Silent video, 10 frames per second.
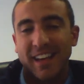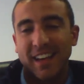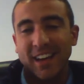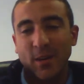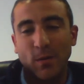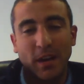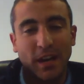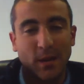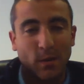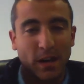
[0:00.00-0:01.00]

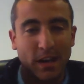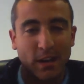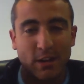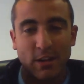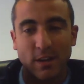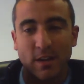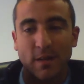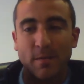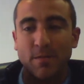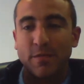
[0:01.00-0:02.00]
We'll
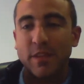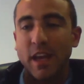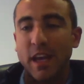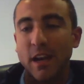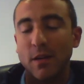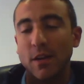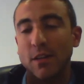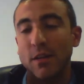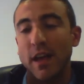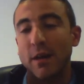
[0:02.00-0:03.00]
also take a look
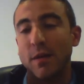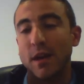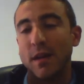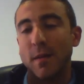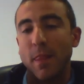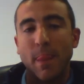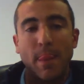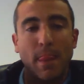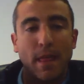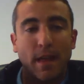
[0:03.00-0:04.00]
into that one.
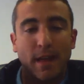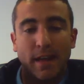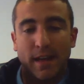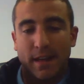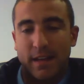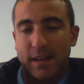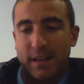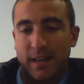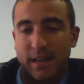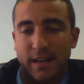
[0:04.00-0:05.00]

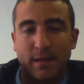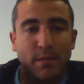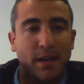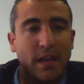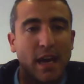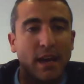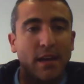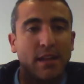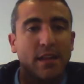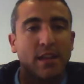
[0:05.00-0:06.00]
But yeah,
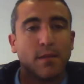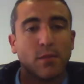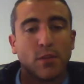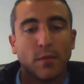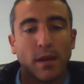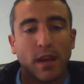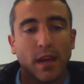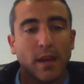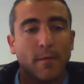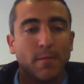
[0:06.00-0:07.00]
it seems to
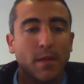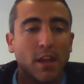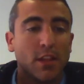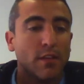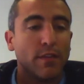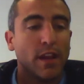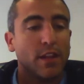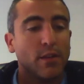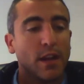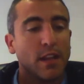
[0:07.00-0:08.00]
be, it's
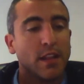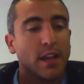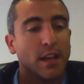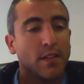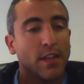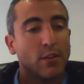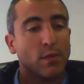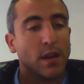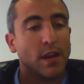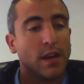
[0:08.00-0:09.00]
different. As you can see, this
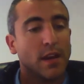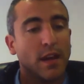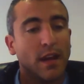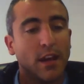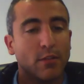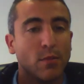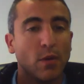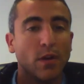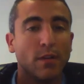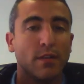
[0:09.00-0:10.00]
one is
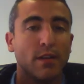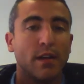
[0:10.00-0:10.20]
more of